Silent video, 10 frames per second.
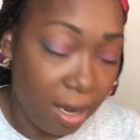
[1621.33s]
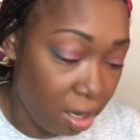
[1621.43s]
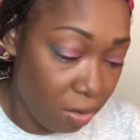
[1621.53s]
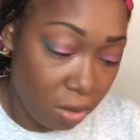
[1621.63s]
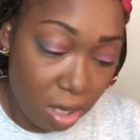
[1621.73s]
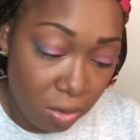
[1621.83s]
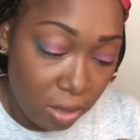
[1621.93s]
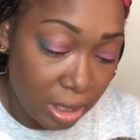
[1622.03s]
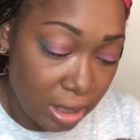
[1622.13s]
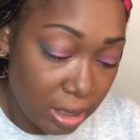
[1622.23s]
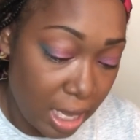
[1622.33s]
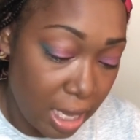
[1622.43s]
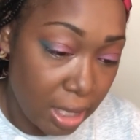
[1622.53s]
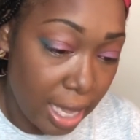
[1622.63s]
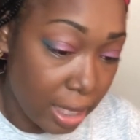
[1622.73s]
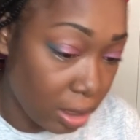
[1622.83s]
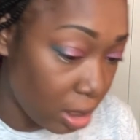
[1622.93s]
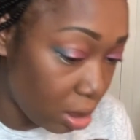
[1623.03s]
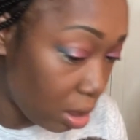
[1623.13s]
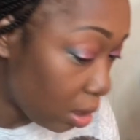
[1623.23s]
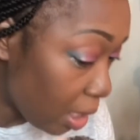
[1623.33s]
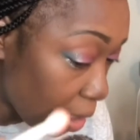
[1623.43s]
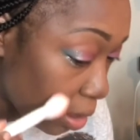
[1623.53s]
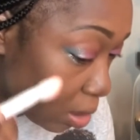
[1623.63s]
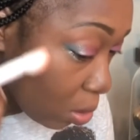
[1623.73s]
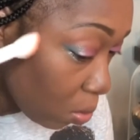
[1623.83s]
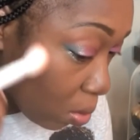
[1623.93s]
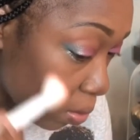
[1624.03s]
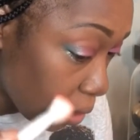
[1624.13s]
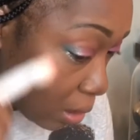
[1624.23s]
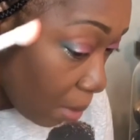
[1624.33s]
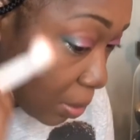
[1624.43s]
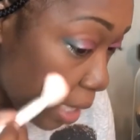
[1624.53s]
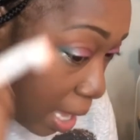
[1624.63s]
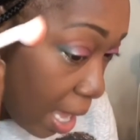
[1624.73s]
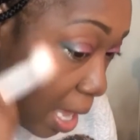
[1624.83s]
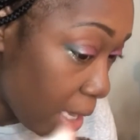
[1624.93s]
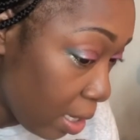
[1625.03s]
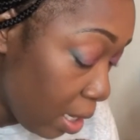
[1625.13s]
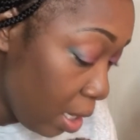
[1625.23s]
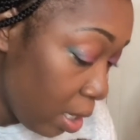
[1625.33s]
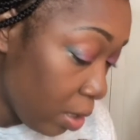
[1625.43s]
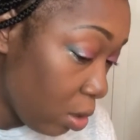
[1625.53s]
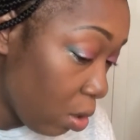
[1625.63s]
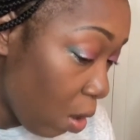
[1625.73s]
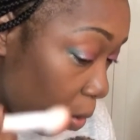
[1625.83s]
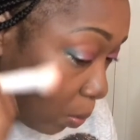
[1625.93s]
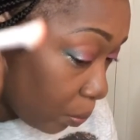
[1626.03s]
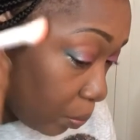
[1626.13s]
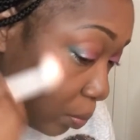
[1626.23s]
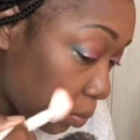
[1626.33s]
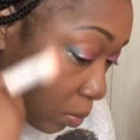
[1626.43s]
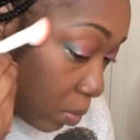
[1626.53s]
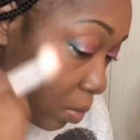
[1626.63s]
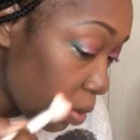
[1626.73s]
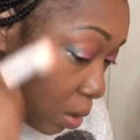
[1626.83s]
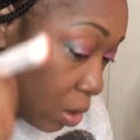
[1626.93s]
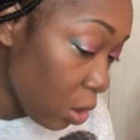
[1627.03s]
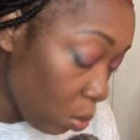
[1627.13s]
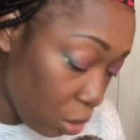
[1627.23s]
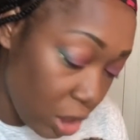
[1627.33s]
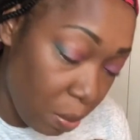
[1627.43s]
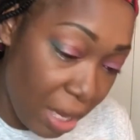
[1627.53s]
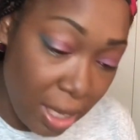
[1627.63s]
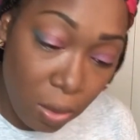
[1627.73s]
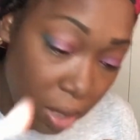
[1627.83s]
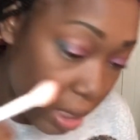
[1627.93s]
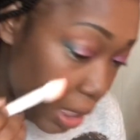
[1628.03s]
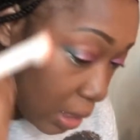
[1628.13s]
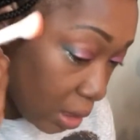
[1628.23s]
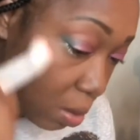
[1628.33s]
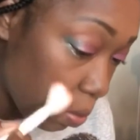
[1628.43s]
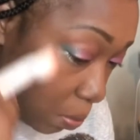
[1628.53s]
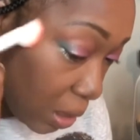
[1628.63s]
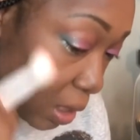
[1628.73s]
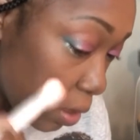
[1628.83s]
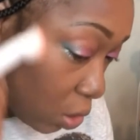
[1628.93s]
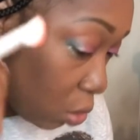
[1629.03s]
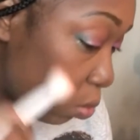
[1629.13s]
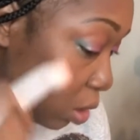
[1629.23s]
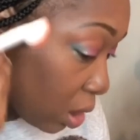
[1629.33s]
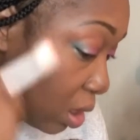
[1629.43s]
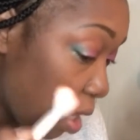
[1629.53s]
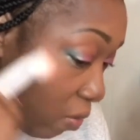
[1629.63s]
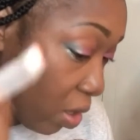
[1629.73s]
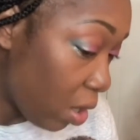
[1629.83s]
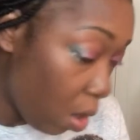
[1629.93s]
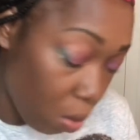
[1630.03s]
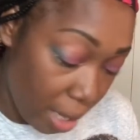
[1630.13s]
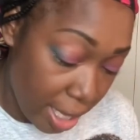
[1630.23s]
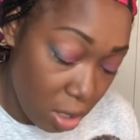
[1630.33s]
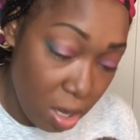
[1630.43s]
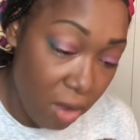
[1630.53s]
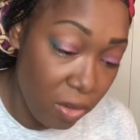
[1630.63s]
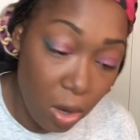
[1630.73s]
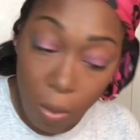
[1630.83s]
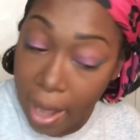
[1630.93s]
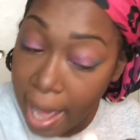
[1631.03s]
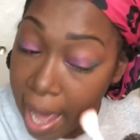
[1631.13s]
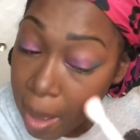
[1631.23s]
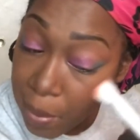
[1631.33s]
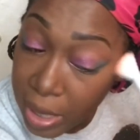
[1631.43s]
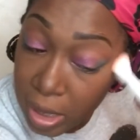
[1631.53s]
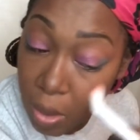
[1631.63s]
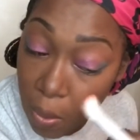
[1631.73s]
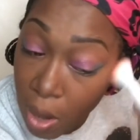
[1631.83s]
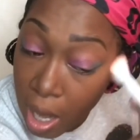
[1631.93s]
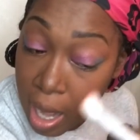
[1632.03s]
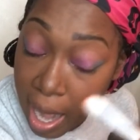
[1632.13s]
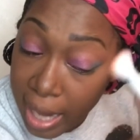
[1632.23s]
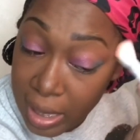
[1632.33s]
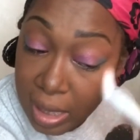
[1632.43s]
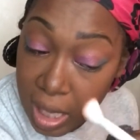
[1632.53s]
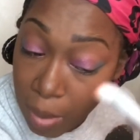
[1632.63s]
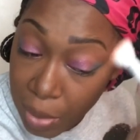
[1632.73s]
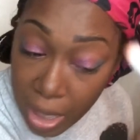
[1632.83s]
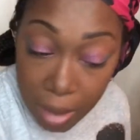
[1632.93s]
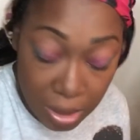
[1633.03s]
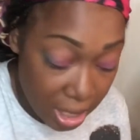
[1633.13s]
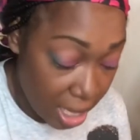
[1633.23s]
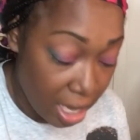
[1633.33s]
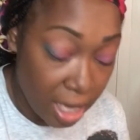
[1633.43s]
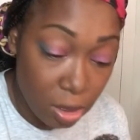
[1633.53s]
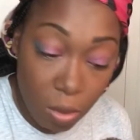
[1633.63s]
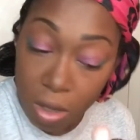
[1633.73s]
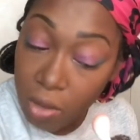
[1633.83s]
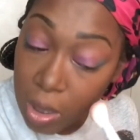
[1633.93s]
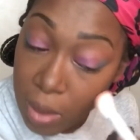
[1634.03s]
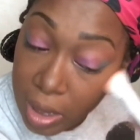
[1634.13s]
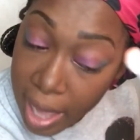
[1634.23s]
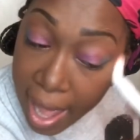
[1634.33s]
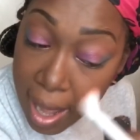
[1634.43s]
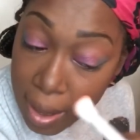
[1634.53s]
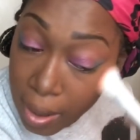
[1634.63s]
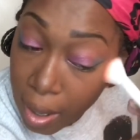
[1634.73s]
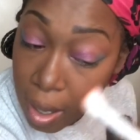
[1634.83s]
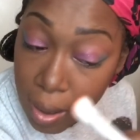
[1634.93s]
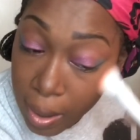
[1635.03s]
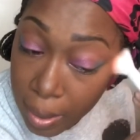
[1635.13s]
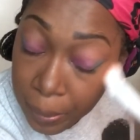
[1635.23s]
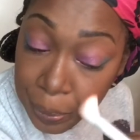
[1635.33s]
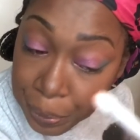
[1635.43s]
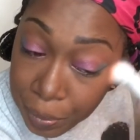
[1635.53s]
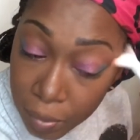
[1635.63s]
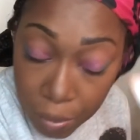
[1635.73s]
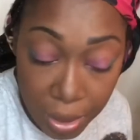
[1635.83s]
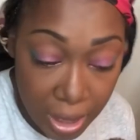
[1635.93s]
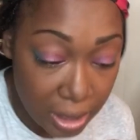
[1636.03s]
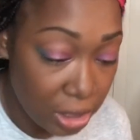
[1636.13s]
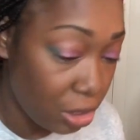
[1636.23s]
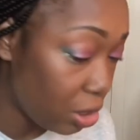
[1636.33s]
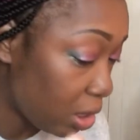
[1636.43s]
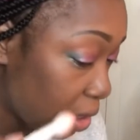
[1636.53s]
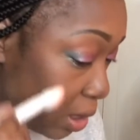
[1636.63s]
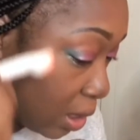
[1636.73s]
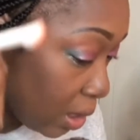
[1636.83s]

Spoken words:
could really say. Like, just think 2-3 steps ahead. You know, don't just bank on this, because you just never know. Like, you never know what happens. So I understand being upset, and I do agree with that. But it's just,